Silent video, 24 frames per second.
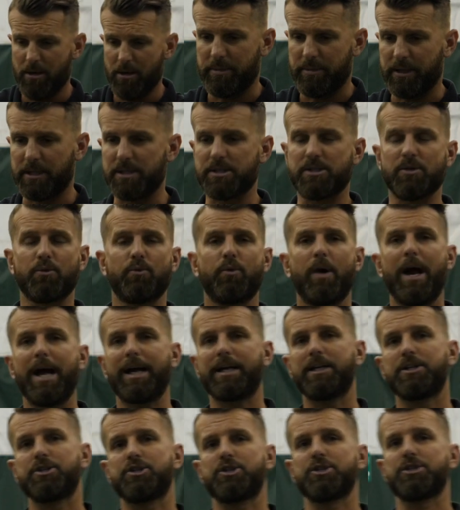because the
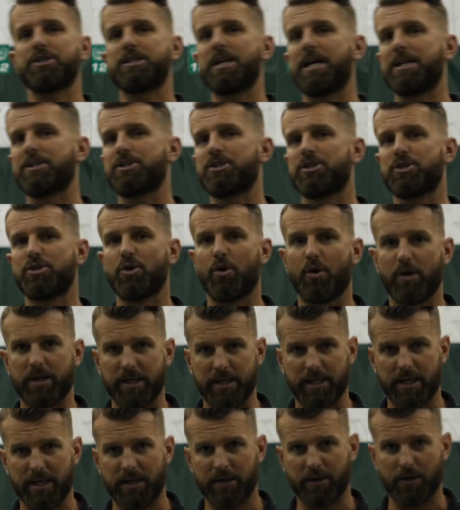racket's just not
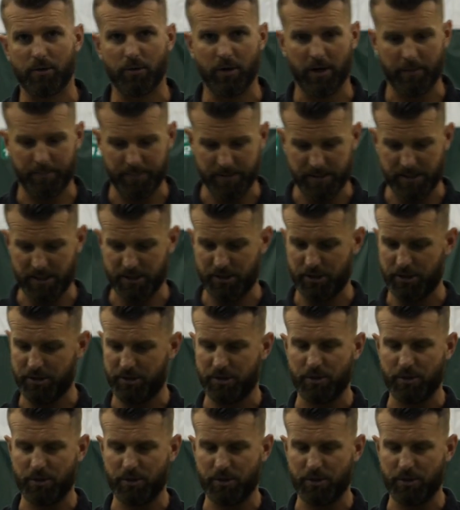starting in a correct position.